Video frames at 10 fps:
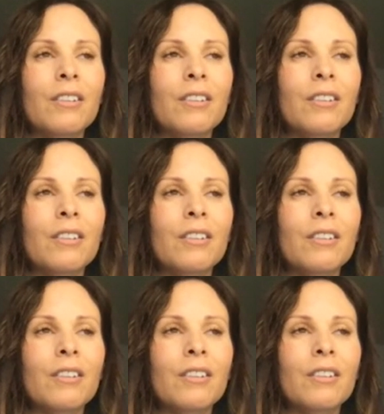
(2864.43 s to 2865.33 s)
the world
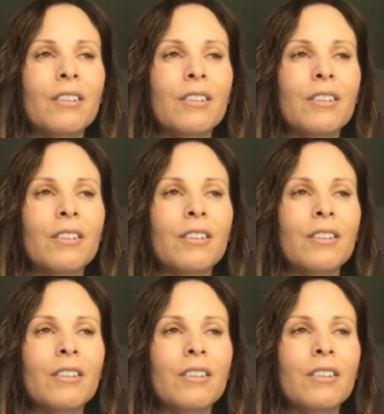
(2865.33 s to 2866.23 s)
is hard, the
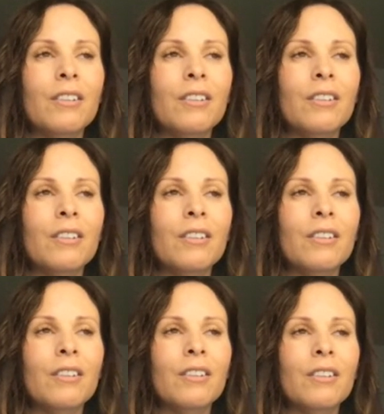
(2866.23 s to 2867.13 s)
world is a terrible
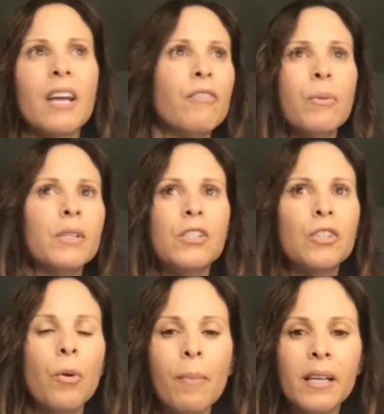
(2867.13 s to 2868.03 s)
place, everyone's
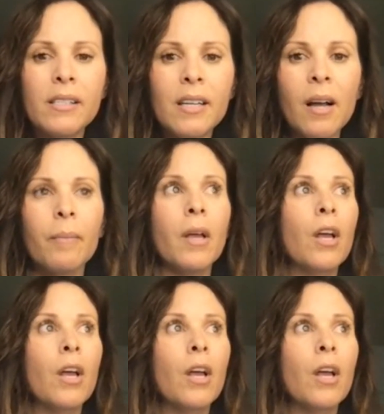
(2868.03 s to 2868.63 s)
so messed up,